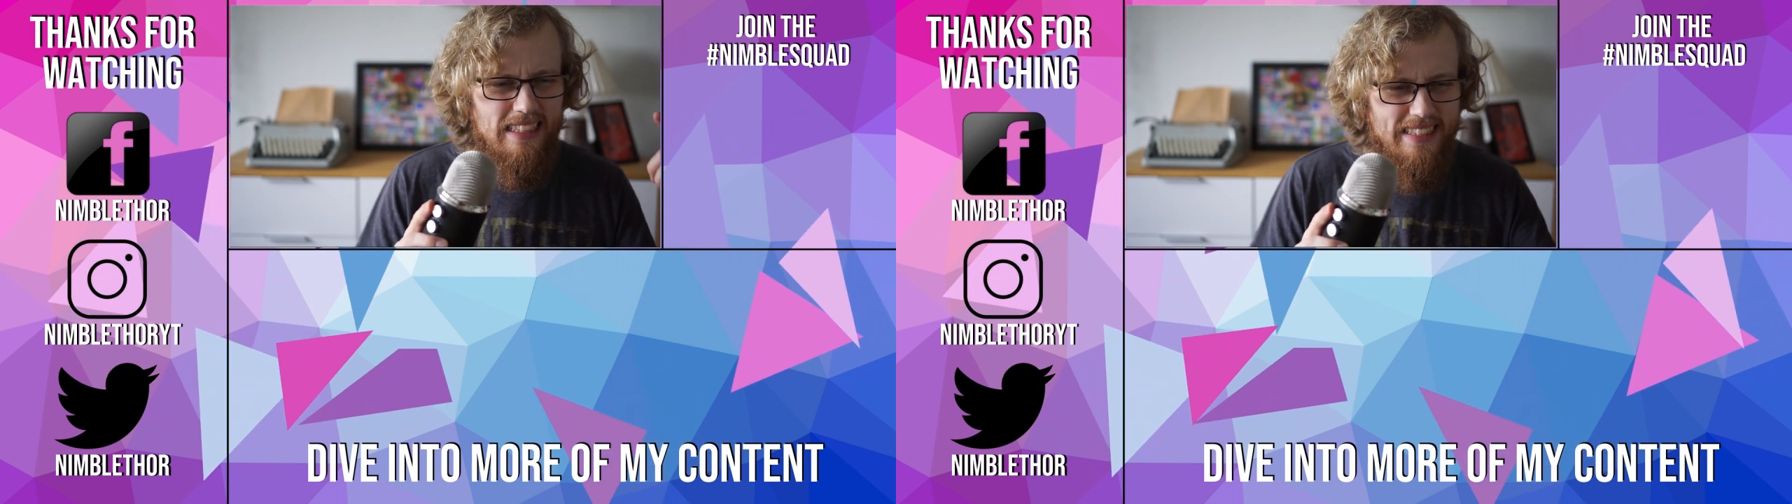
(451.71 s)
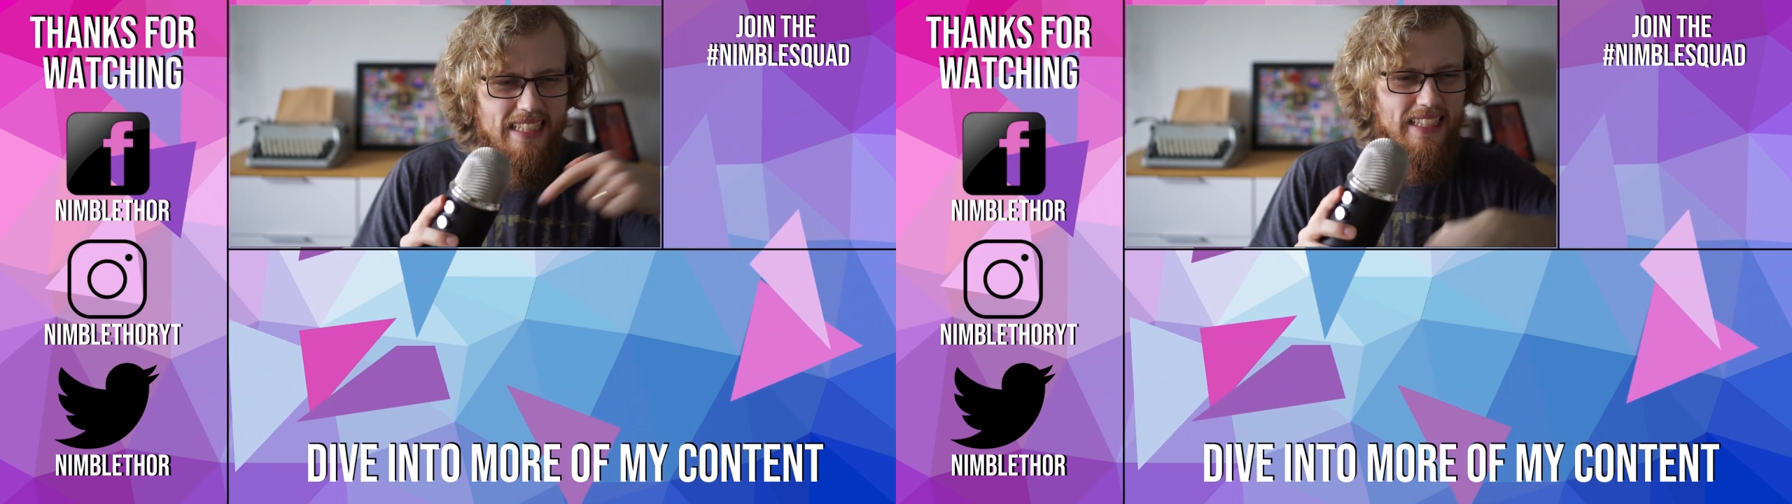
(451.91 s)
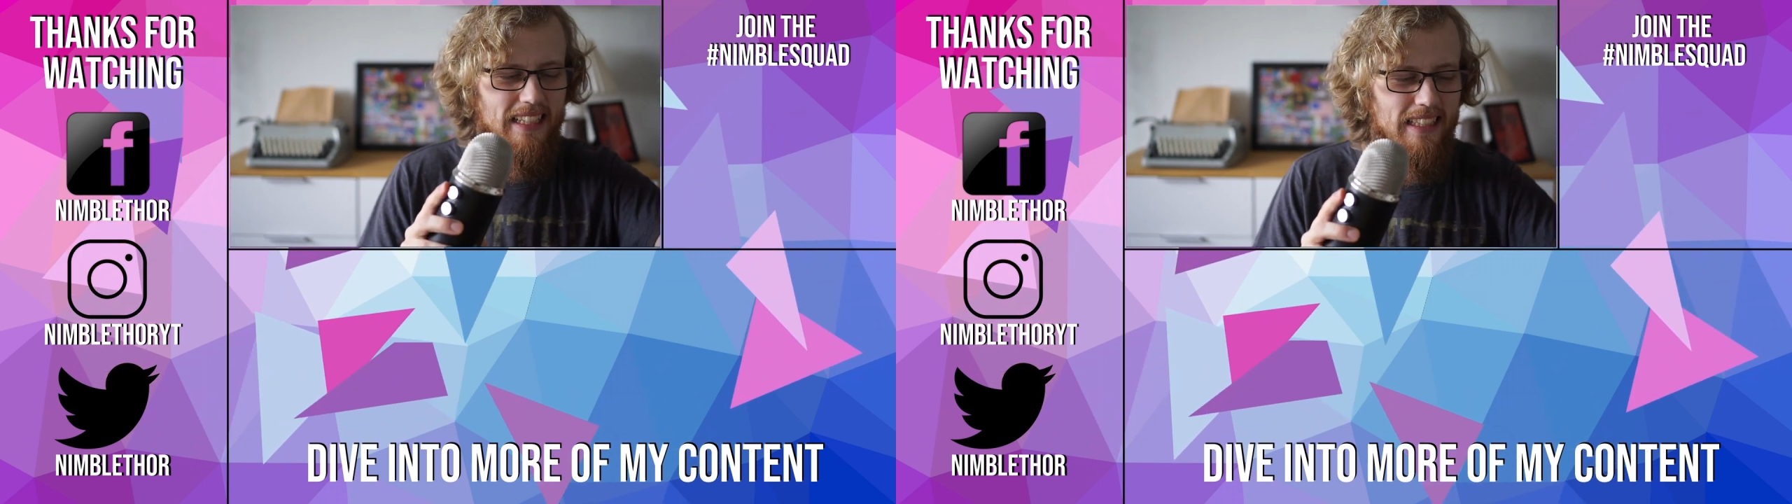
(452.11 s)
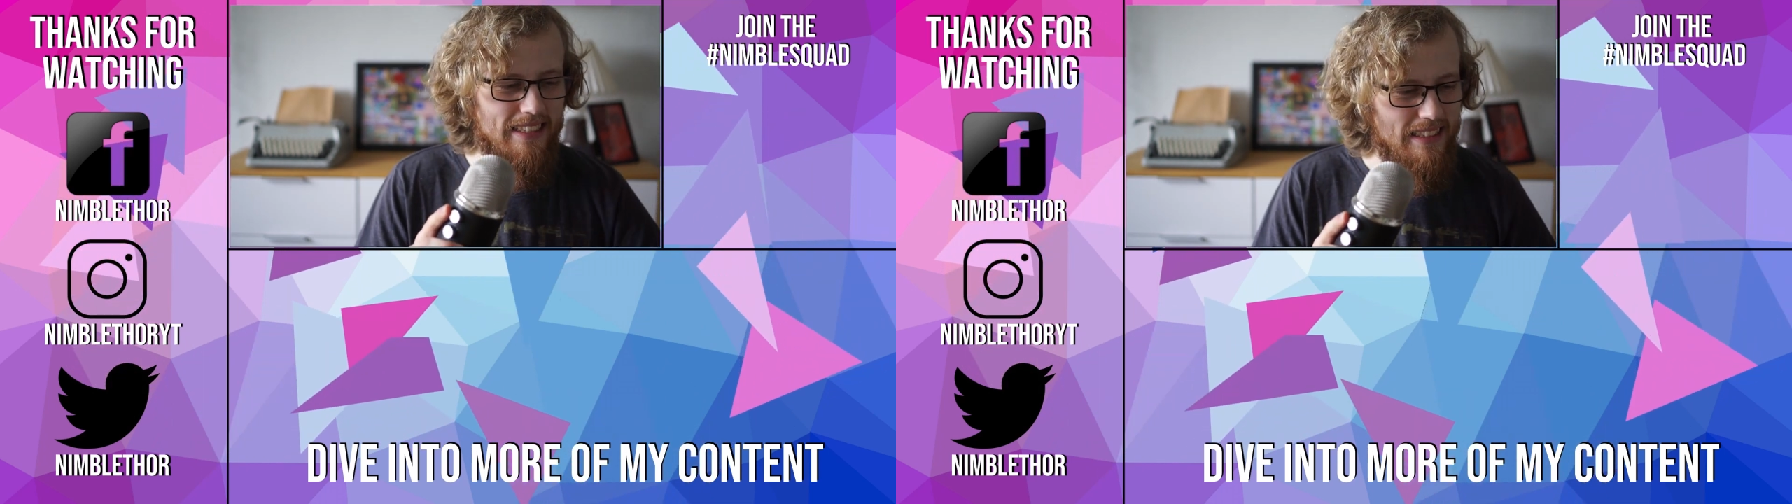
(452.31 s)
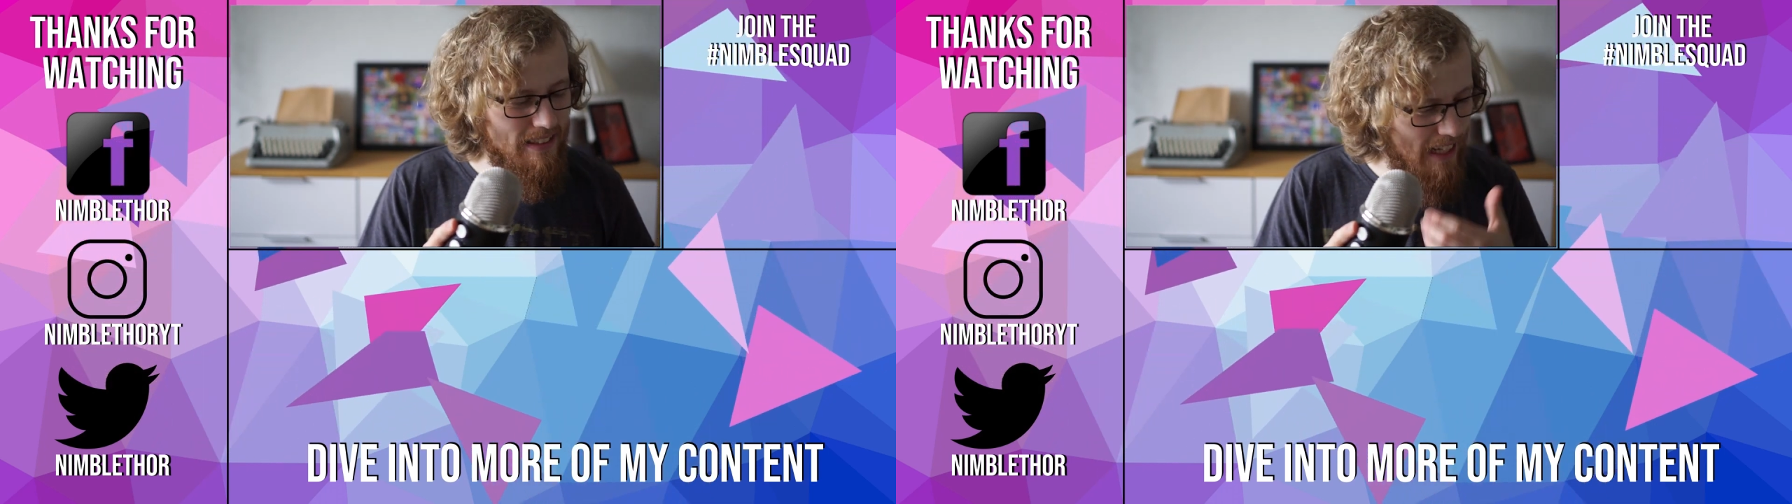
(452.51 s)
yet at
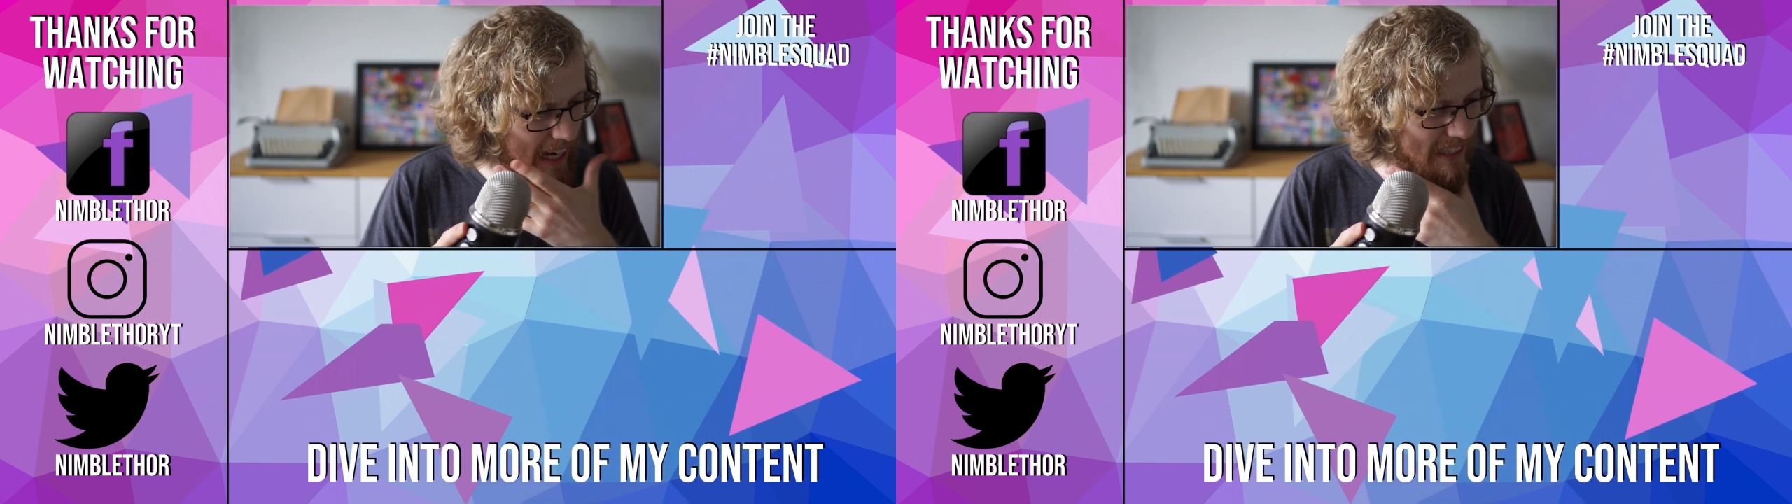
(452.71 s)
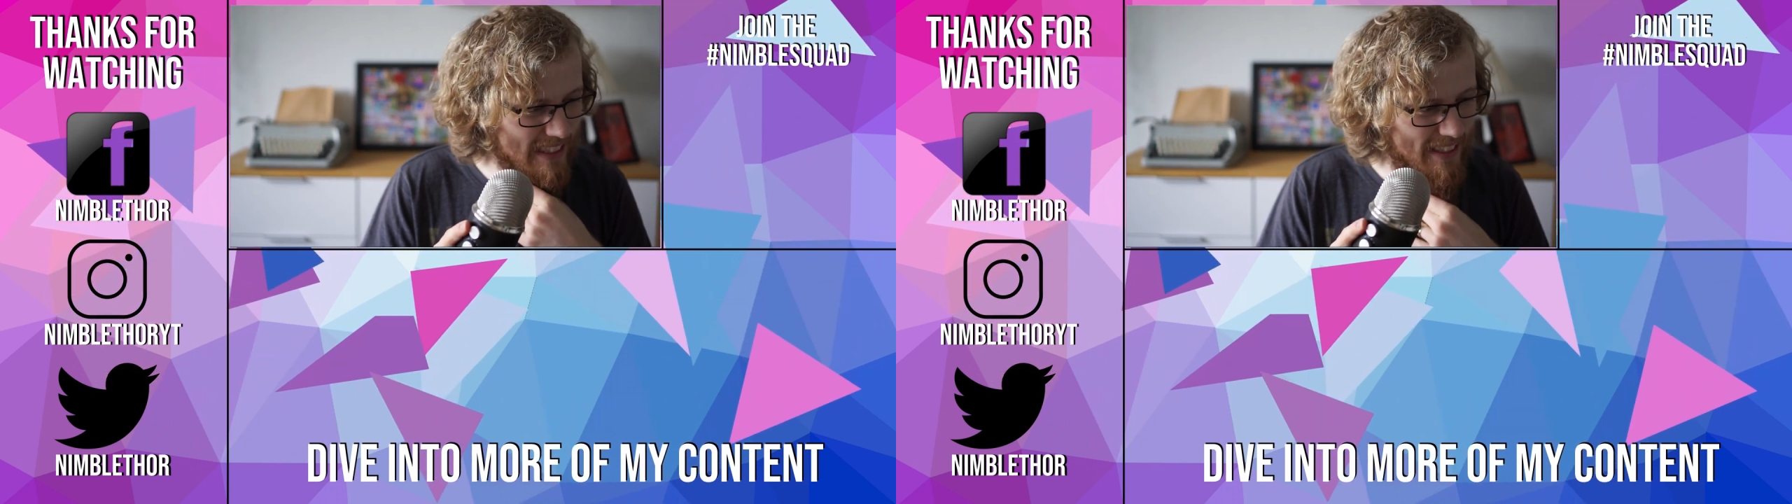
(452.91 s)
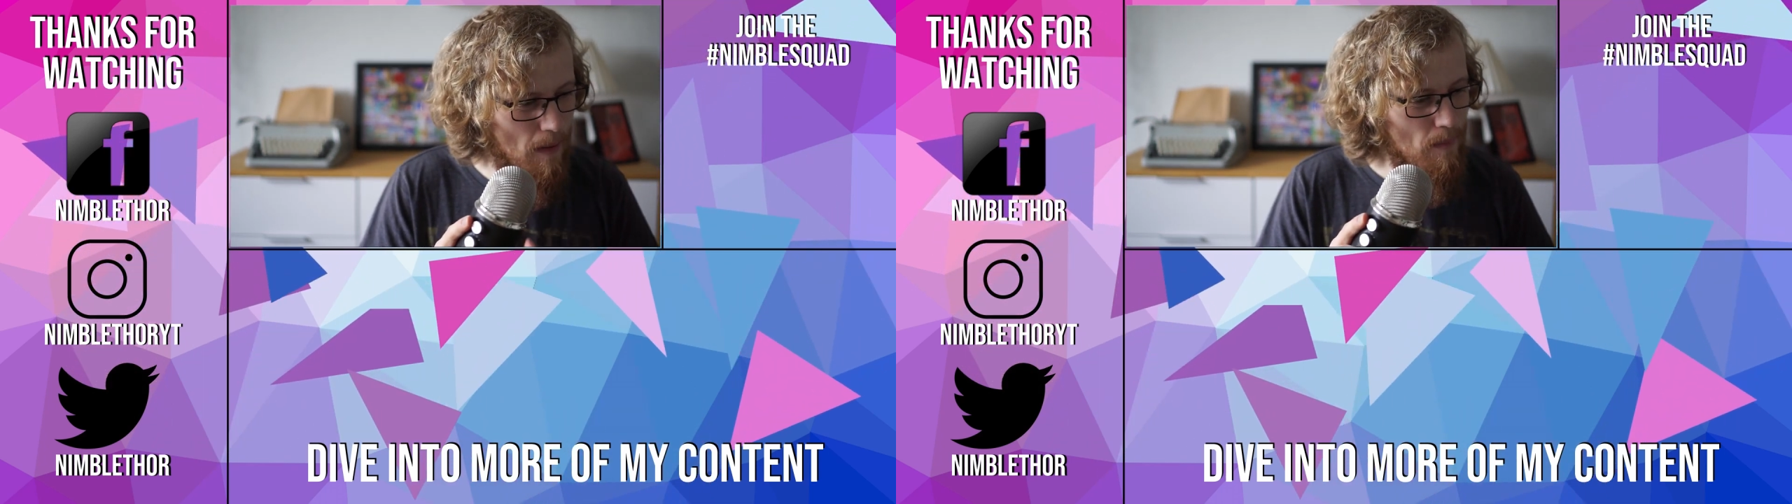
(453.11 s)
least, ah shit,